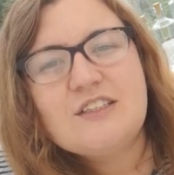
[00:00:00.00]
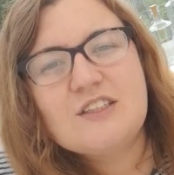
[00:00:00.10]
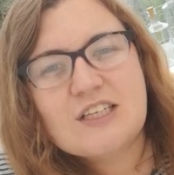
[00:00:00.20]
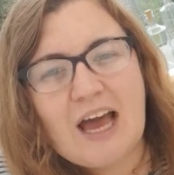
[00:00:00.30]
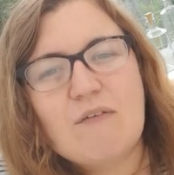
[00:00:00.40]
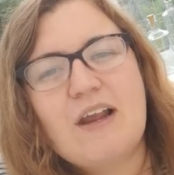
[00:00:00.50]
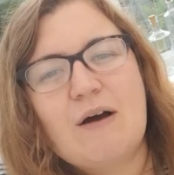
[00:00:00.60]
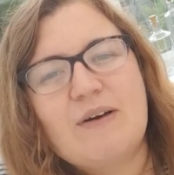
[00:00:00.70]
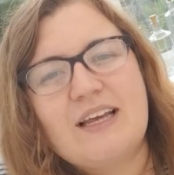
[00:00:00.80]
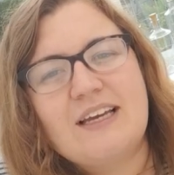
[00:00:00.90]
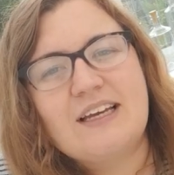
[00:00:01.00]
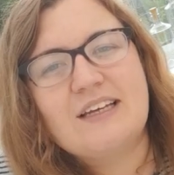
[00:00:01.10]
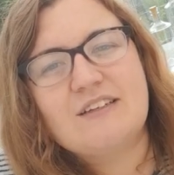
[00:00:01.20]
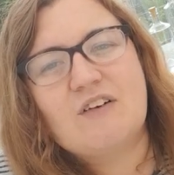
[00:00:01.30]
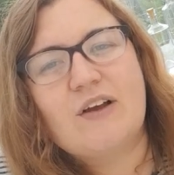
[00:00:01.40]
Just count how many,
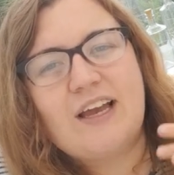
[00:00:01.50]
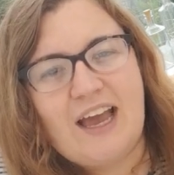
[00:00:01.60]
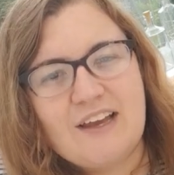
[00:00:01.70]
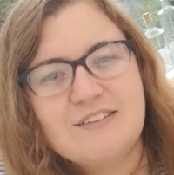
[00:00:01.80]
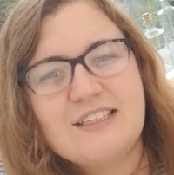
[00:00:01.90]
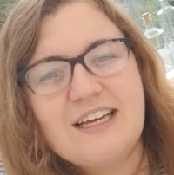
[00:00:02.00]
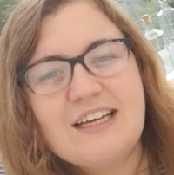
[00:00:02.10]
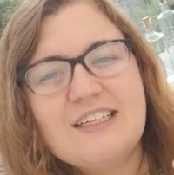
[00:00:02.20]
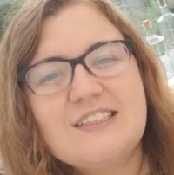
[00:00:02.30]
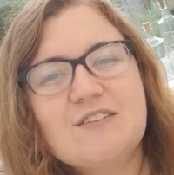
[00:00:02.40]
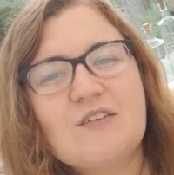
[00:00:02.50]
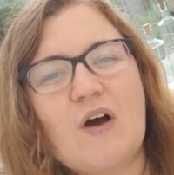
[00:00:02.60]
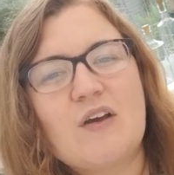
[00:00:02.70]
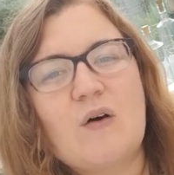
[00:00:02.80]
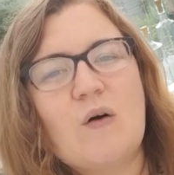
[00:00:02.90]
you've got your KFCs, you've
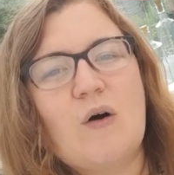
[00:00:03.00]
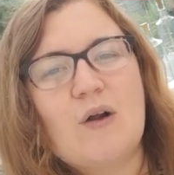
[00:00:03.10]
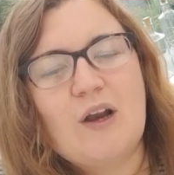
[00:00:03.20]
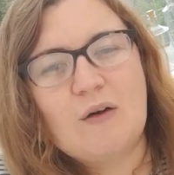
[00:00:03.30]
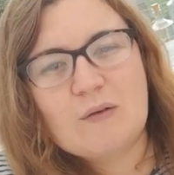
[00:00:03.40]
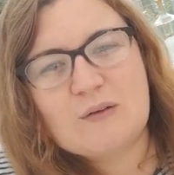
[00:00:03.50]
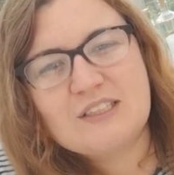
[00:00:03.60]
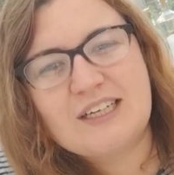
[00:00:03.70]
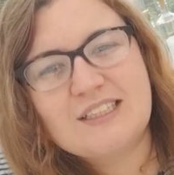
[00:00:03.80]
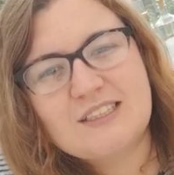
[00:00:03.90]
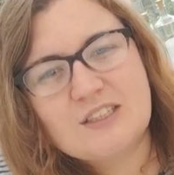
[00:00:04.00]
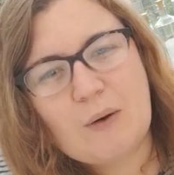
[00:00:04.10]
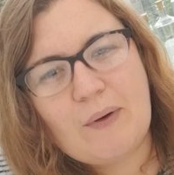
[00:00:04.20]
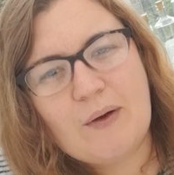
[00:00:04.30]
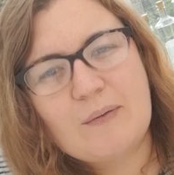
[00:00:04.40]
got your local chicken
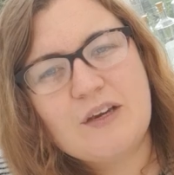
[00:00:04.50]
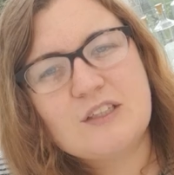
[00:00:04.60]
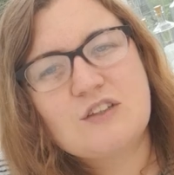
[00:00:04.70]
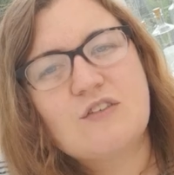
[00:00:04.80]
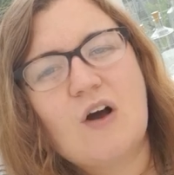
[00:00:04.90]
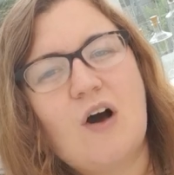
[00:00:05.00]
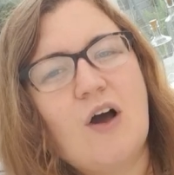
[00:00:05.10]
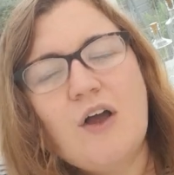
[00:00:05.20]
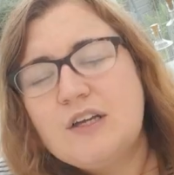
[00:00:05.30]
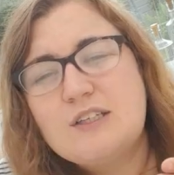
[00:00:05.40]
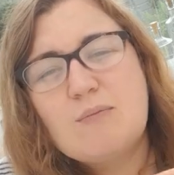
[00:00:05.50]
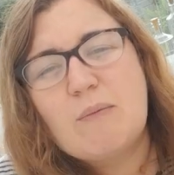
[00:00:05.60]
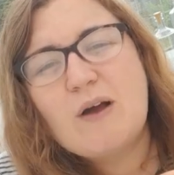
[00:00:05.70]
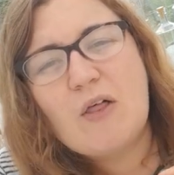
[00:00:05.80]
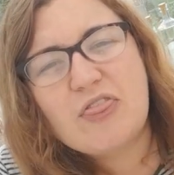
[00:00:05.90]
shop owners, so you've
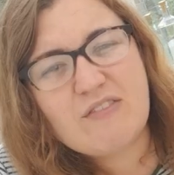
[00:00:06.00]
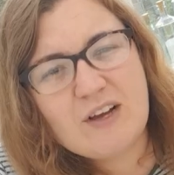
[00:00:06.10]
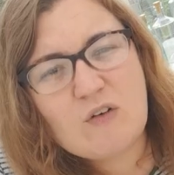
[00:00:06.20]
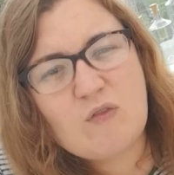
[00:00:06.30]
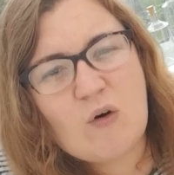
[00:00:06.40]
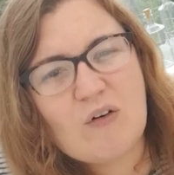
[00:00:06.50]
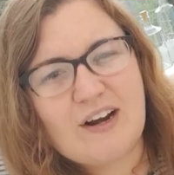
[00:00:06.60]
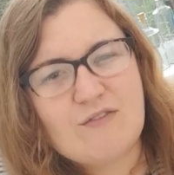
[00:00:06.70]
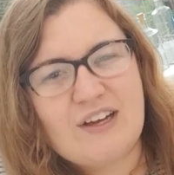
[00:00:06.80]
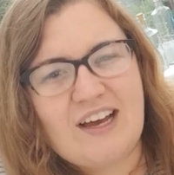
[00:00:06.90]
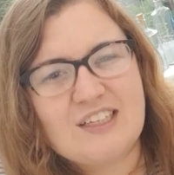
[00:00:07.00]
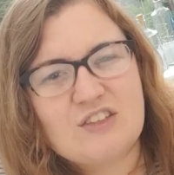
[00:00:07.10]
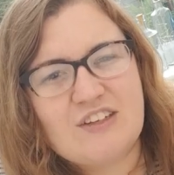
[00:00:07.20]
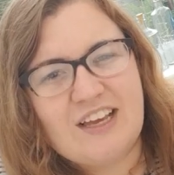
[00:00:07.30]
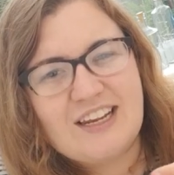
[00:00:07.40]
probably got 3 or 4 on every high
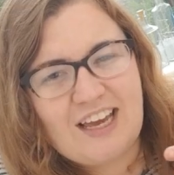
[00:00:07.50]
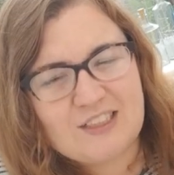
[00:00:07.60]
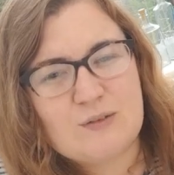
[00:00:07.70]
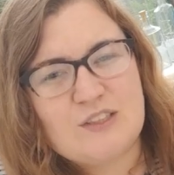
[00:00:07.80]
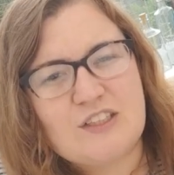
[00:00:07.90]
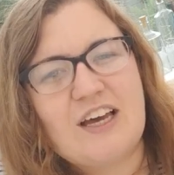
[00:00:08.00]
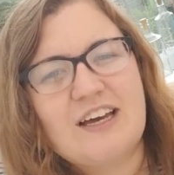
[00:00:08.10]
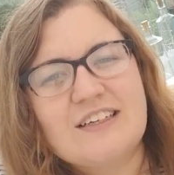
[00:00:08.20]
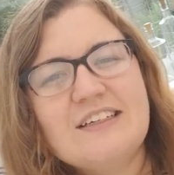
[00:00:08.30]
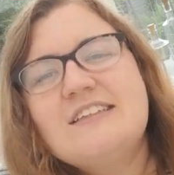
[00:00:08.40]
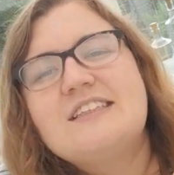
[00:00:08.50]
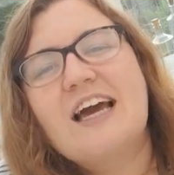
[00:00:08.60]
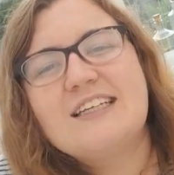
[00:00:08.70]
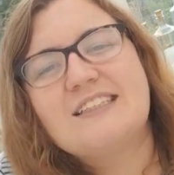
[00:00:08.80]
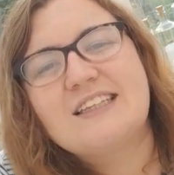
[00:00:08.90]
street next to each other.
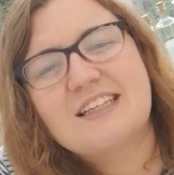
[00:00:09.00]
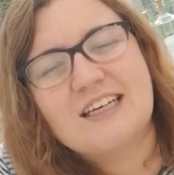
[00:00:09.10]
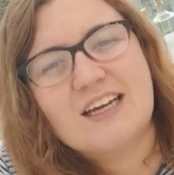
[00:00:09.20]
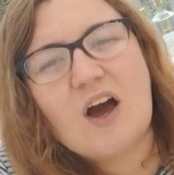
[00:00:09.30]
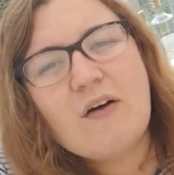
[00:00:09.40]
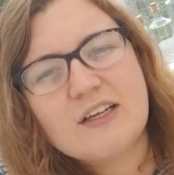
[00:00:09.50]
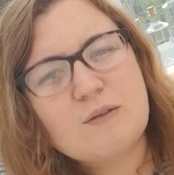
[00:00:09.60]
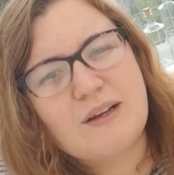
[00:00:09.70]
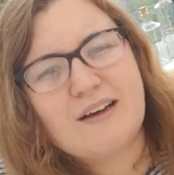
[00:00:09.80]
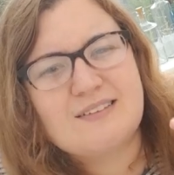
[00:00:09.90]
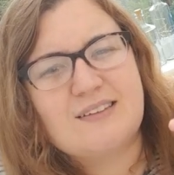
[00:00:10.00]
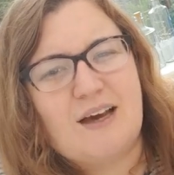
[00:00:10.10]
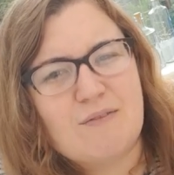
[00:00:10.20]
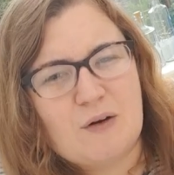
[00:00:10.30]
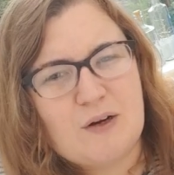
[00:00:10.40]
They didn't think, oh, there's somebody else doing
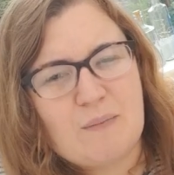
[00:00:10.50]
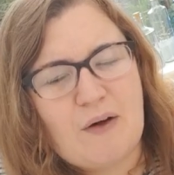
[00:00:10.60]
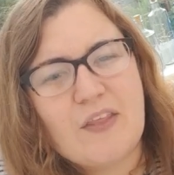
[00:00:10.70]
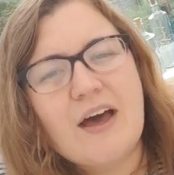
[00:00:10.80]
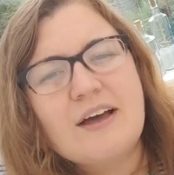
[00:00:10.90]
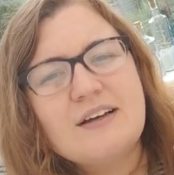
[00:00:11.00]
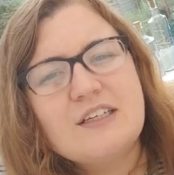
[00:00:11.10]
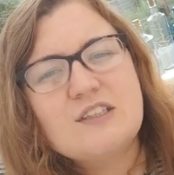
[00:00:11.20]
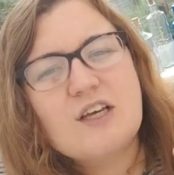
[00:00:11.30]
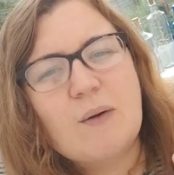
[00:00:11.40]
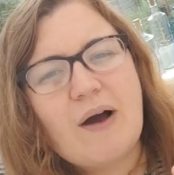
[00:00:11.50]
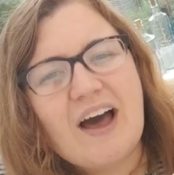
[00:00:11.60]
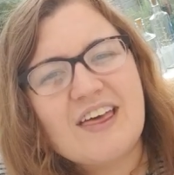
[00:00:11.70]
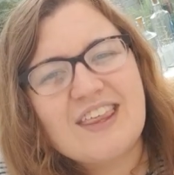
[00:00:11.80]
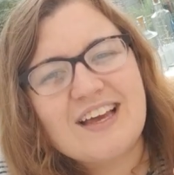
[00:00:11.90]
that, I'm not going to bother. So
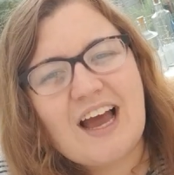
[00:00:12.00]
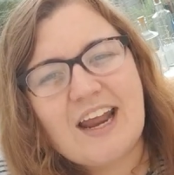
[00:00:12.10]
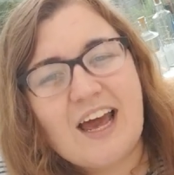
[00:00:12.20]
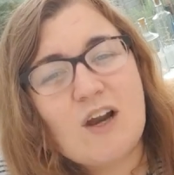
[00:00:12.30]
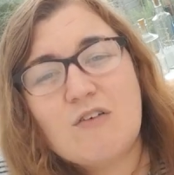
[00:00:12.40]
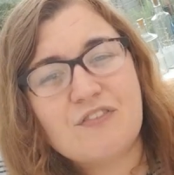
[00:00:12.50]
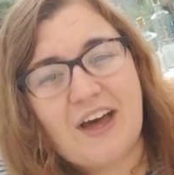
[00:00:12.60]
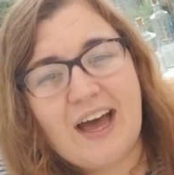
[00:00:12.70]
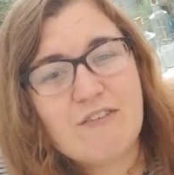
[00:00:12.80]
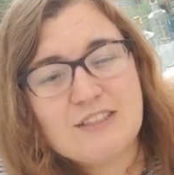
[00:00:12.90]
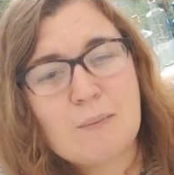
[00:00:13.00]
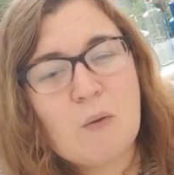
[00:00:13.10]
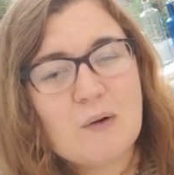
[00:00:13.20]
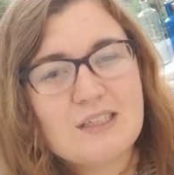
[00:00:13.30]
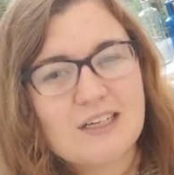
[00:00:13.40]
I think, and I love that, every time I
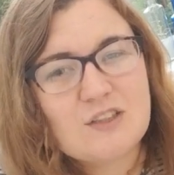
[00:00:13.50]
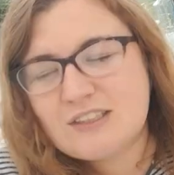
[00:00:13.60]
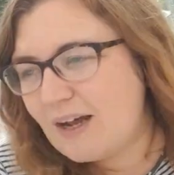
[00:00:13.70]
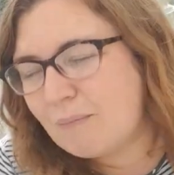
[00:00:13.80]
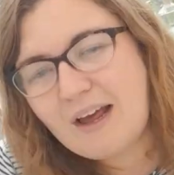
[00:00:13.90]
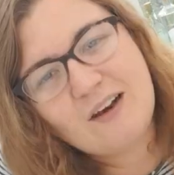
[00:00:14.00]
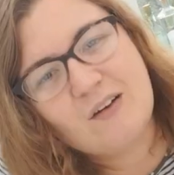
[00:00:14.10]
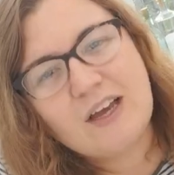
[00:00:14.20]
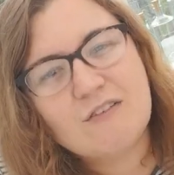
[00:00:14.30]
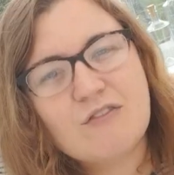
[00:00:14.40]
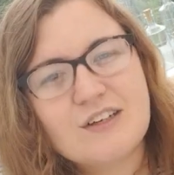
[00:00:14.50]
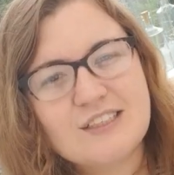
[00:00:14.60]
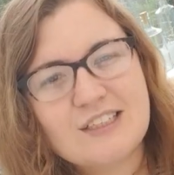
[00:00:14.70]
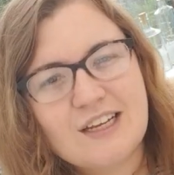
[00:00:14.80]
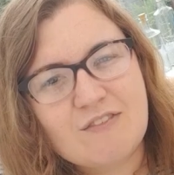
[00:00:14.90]
walk down the street now, I'm like looking for,
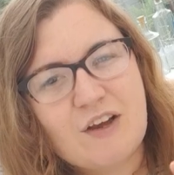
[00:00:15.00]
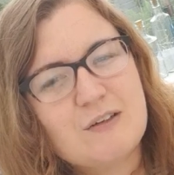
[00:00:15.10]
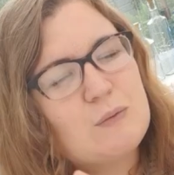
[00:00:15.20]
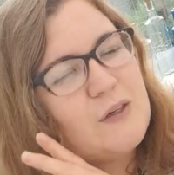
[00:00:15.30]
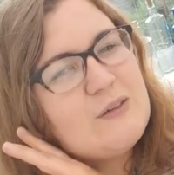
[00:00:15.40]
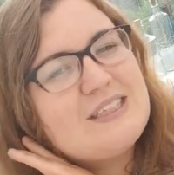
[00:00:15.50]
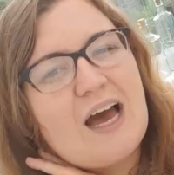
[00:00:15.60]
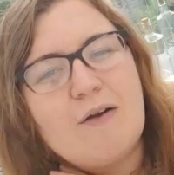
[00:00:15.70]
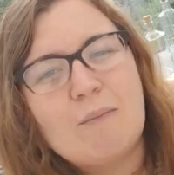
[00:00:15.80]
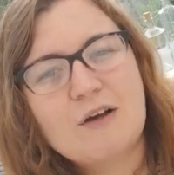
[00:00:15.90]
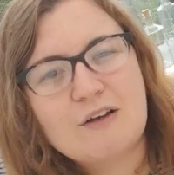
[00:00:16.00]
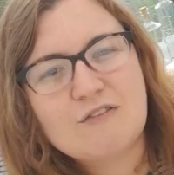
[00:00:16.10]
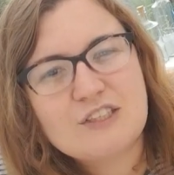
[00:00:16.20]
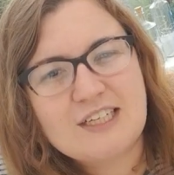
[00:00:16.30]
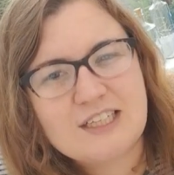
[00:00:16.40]
if I go to a new town, I'm looking
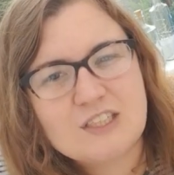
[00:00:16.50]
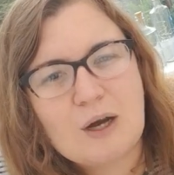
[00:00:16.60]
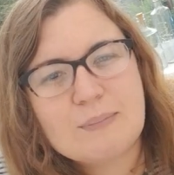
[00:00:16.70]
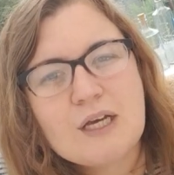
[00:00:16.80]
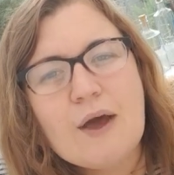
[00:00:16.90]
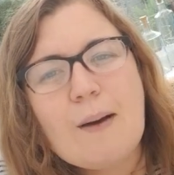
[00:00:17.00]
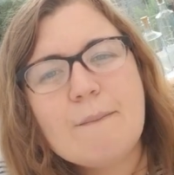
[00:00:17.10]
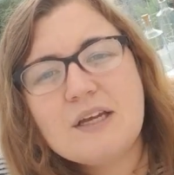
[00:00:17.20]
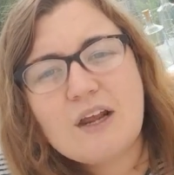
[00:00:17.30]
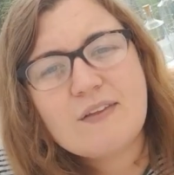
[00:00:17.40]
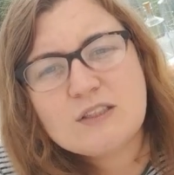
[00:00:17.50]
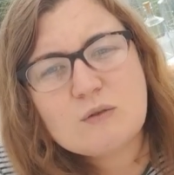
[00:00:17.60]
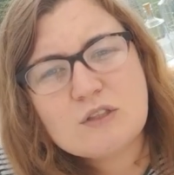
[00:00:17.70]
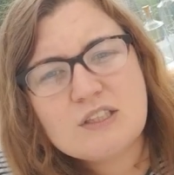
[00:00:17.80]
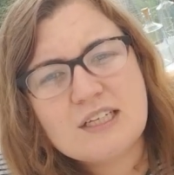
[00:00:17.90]
for chicken shops. But you know, there's
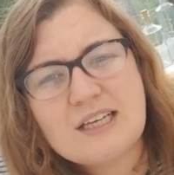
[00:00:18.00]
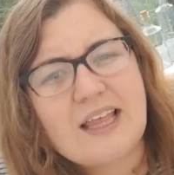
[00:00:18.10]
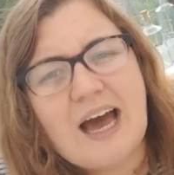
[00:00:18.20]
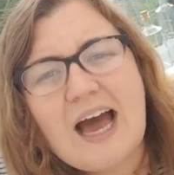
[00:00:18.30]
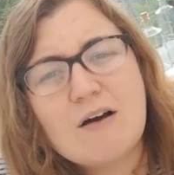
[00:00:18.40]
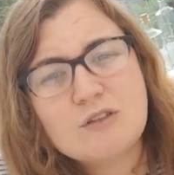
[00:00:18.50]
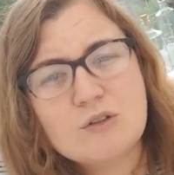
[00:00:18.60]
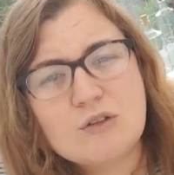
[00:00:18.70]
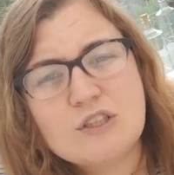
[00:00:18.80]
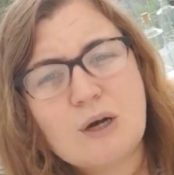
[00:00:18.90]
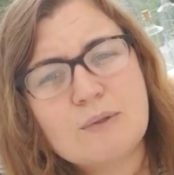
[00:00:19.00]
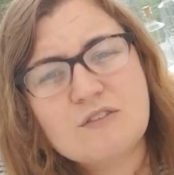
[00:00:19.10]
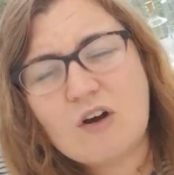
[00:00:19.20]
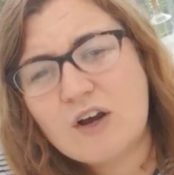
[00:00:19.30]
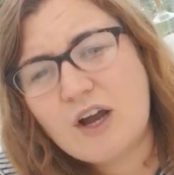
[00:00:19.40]
all sorts of things like that. Outdoor shops,
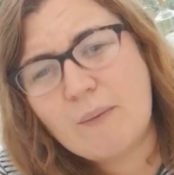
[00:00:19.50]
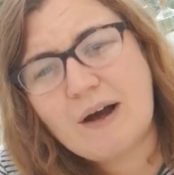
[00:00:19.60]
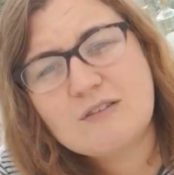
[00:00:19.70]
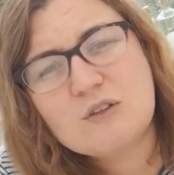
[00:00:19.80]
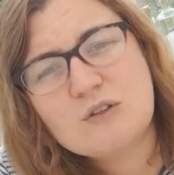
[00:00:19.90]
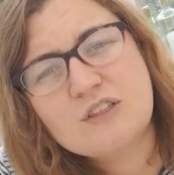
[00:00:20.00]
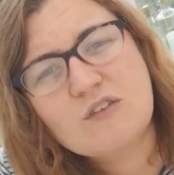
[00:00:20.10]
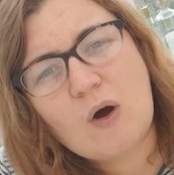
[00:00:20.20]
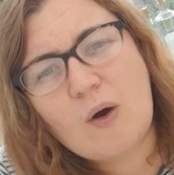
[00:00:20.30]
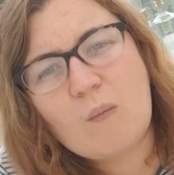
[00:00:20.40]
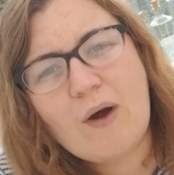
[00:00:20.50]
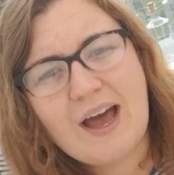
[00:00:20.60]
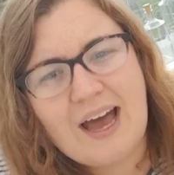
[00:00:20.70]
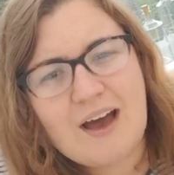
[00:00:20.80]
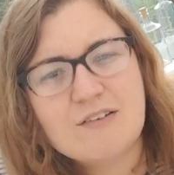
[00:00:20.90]
you've got Go Outdoors, you've got
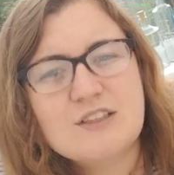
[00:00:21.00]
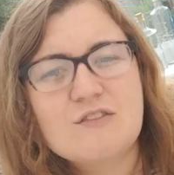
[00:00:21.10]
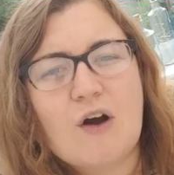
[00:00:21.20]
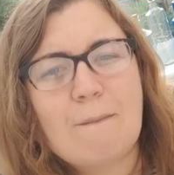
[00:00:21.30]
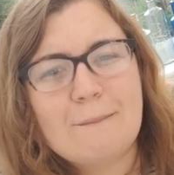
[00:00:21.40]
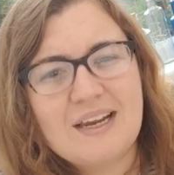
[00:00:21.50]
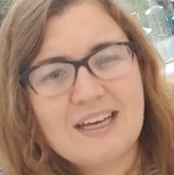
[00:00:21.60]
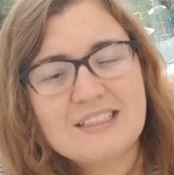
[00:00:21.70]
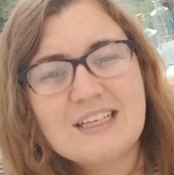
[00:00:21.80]
Warehouse, you've got Millets.